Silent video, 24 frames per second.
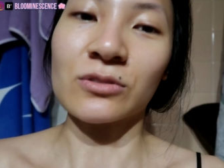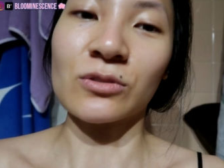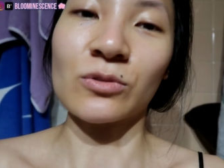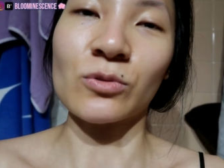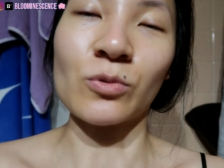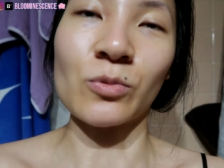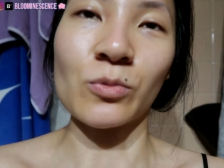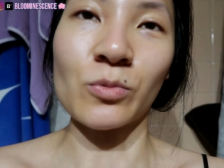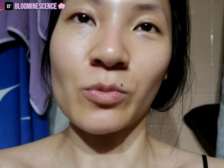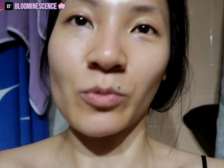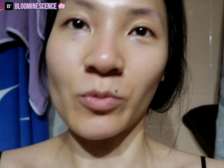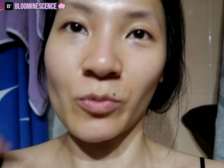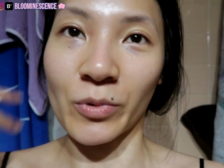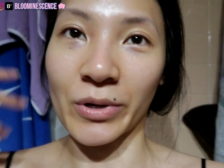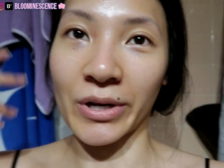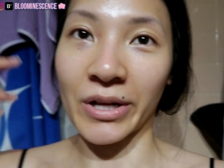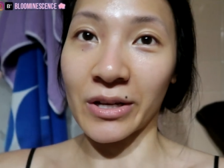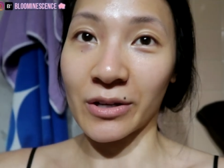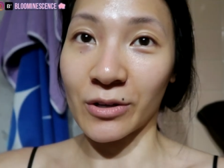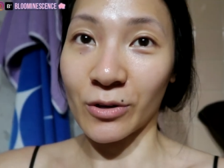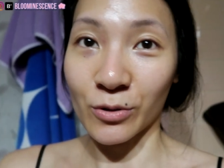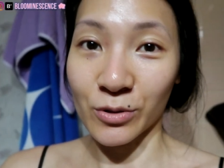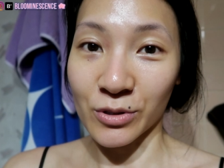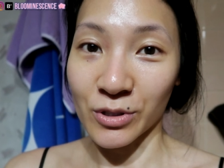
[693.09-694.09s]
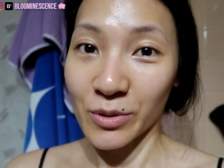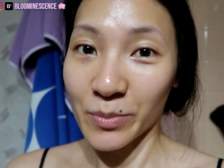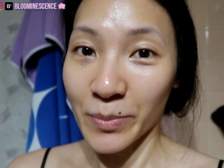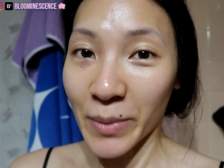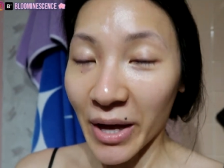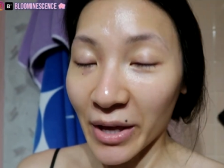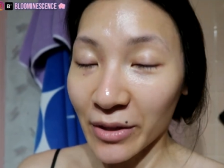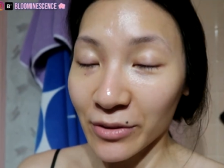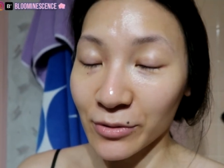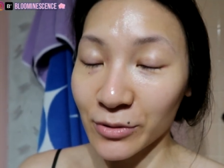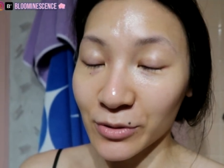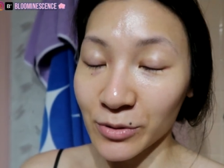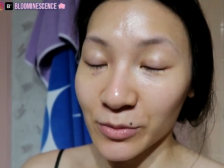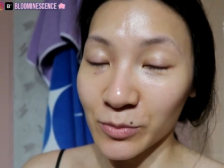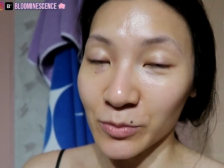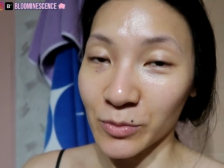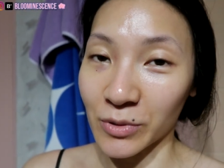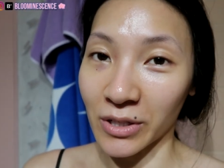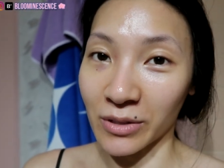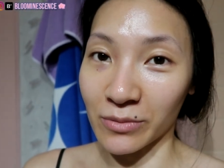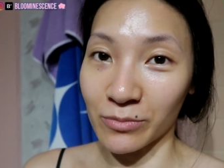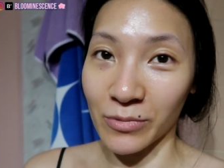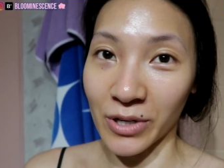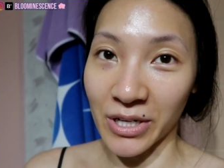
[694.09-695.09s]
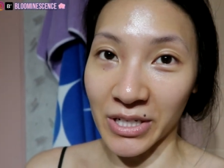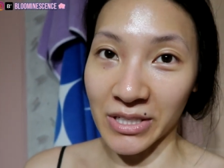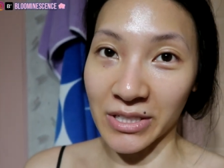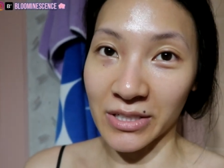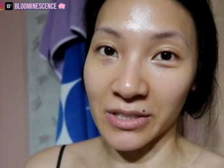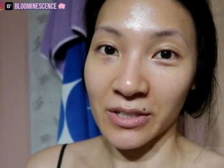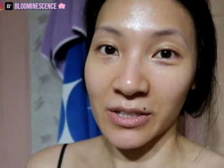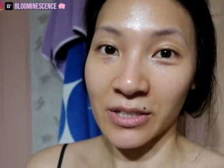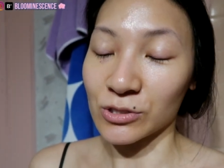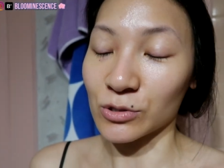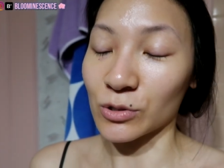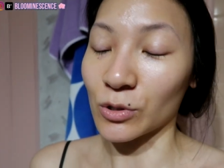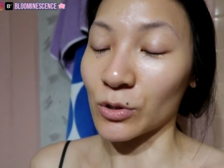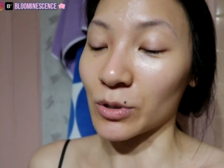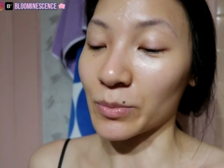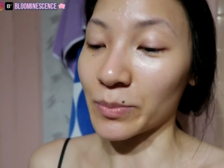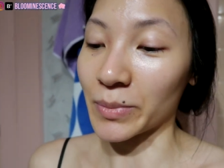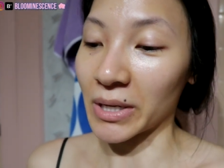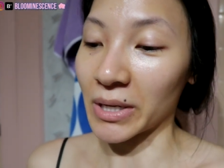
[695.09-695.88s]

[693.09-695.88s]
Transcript: So when I go to the bathroom, when I'm ready to go to